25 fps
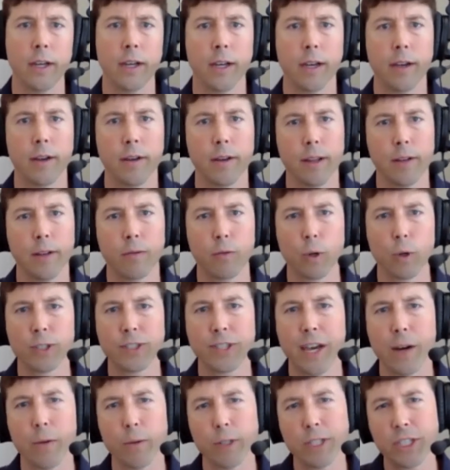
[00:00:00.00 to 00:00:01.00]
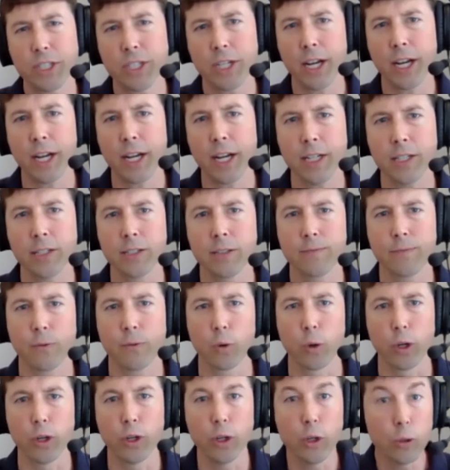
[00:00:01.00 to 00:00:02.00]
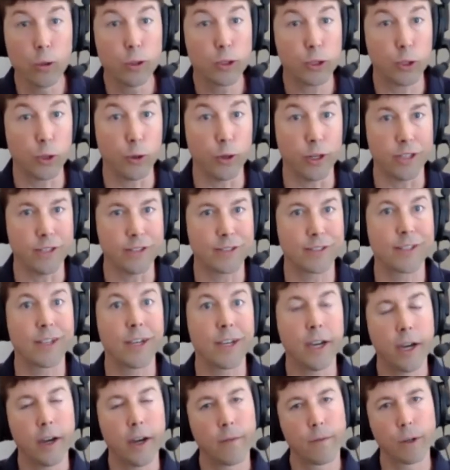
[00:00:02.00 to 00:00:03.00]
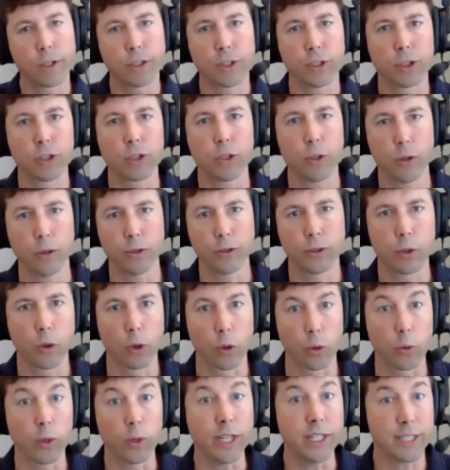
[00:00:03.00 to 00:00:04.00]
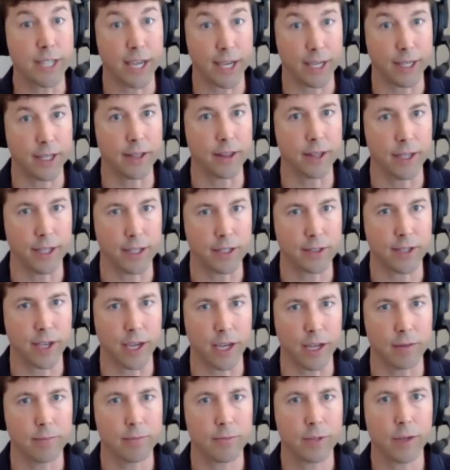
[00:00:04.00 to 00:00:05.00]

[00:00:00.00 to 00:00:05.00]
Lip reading: And of course, that would change for new students versus students who are retaking the exam.